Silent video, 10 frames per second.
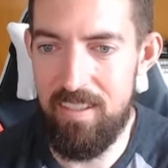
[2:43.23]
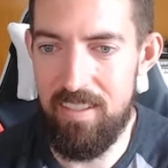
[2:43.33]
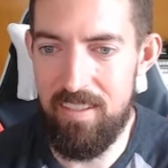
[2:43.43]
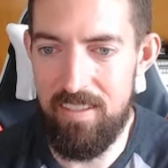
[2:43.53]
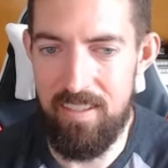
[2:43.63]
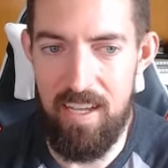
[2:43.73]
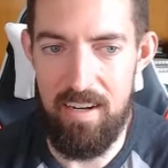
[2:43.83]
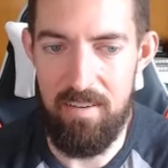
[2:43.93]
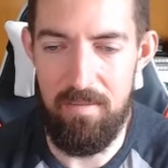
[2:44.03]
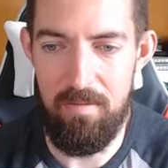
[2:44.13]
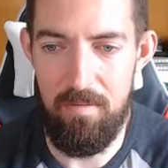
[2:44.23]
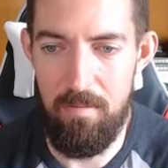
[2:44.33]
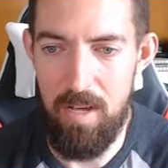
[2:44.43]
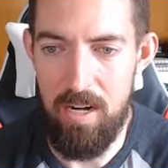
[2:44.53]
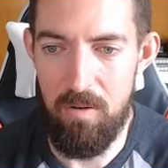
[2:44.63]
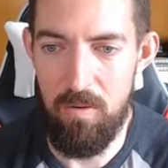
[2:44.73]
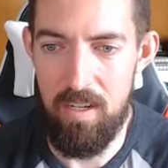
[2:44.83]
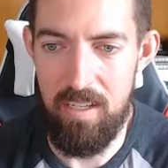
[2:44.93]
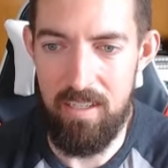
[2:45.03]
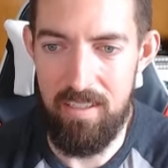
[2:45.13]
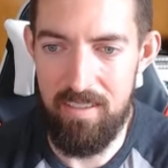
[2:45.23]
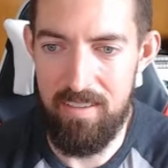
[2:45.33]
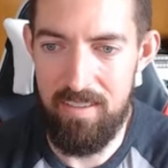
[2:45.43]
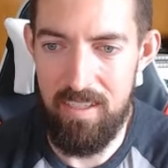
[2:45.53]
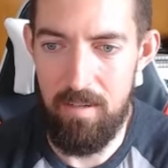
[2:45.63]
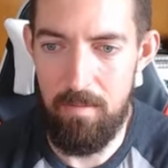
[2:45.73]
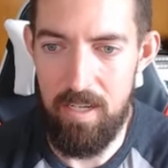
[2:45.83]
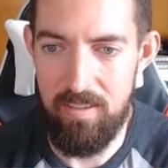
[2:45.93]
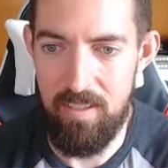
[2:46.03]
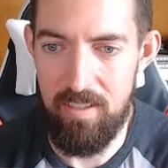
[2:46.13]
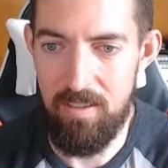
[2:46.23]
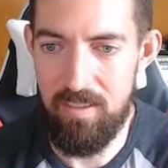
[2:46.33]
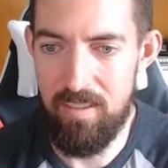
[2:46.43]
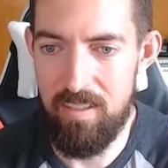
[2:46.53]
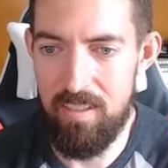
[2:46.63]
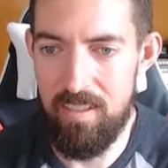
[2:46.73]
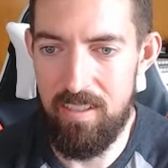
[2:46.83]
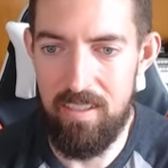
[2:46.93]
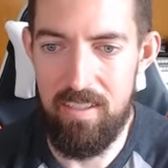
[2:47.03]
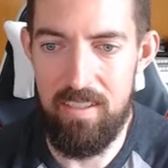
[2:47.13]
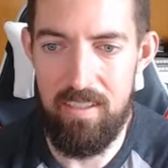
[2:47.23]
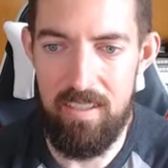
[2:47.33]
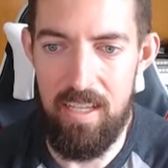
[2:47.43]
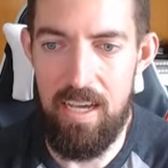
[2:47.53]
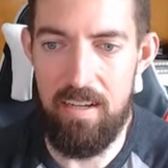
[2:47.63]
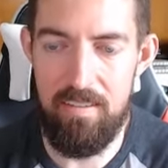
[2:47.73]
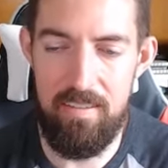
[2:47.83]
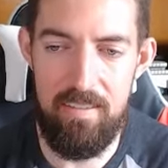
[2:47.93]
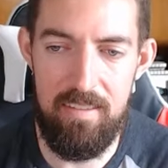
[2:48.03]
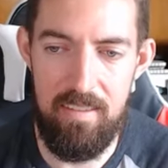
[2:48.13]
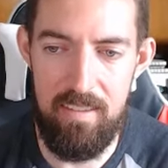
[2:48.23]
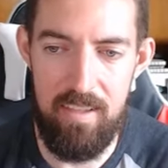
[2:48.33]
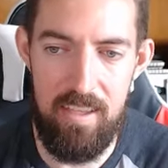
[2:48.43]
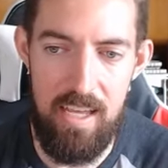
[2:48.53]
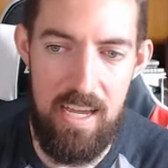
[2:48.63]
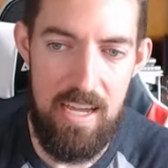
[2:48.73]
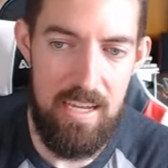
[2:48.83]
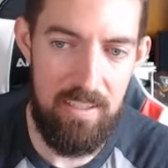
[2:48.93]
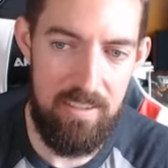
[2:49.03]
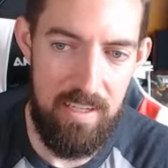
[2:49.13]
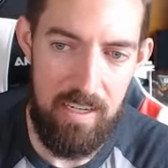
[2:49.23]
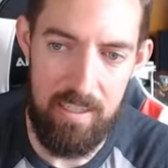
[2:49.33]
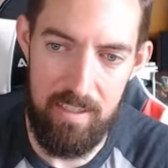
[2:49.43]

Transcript: send mayor one a message that they suck.